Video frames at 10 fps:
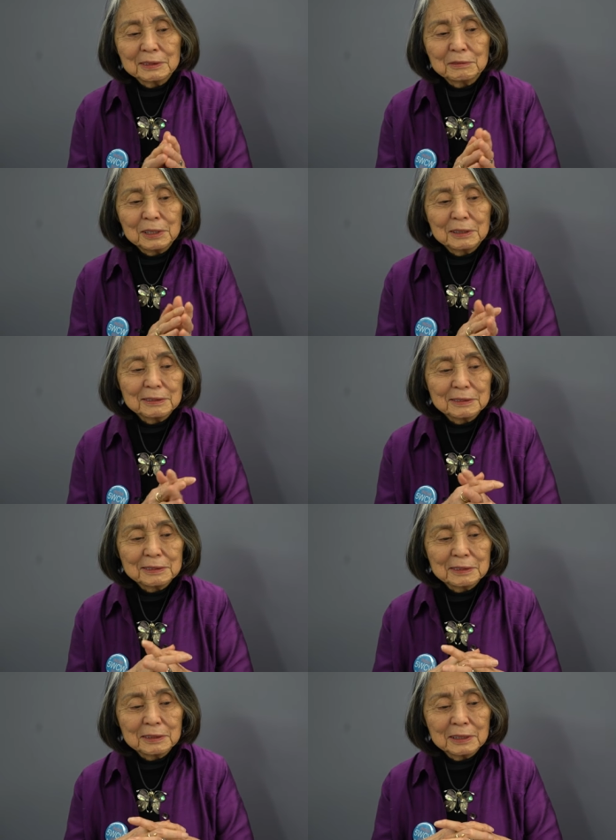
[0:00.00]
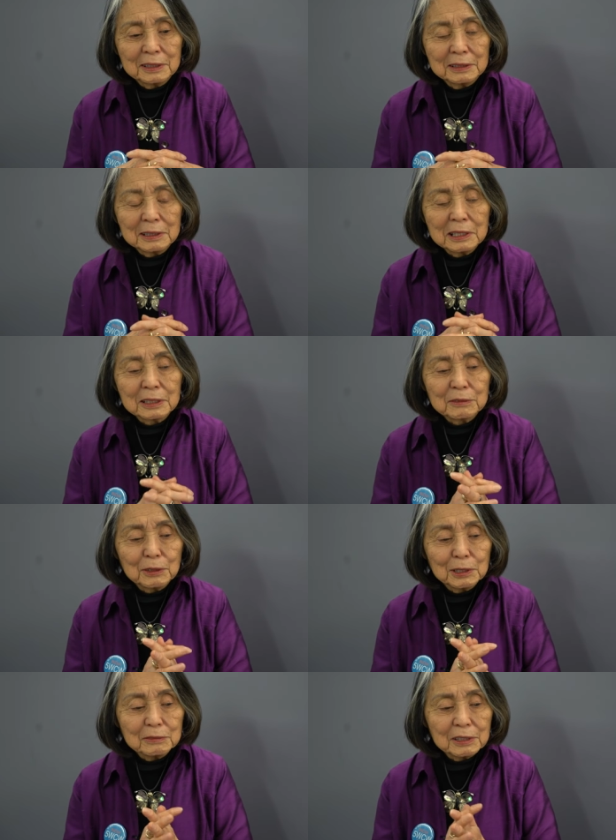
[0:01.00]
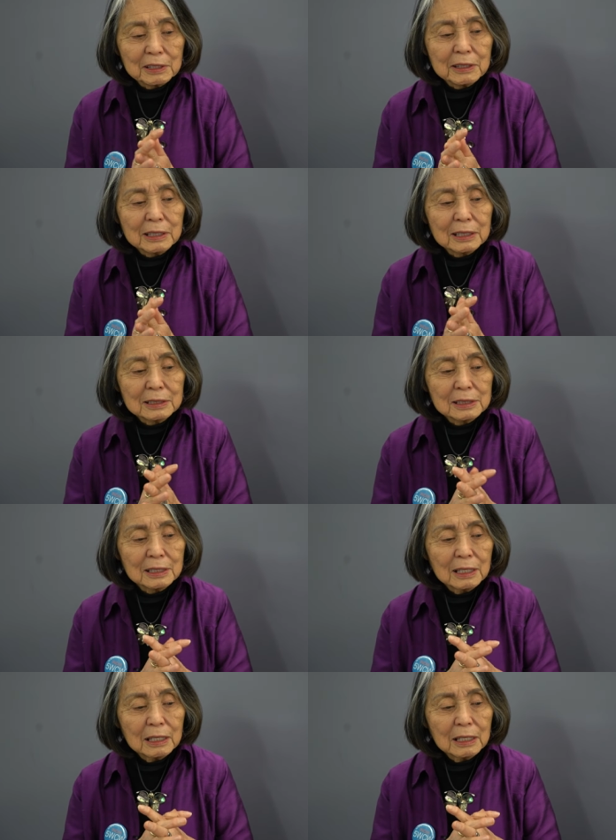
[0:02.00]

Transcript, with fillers: living, the young of all living things.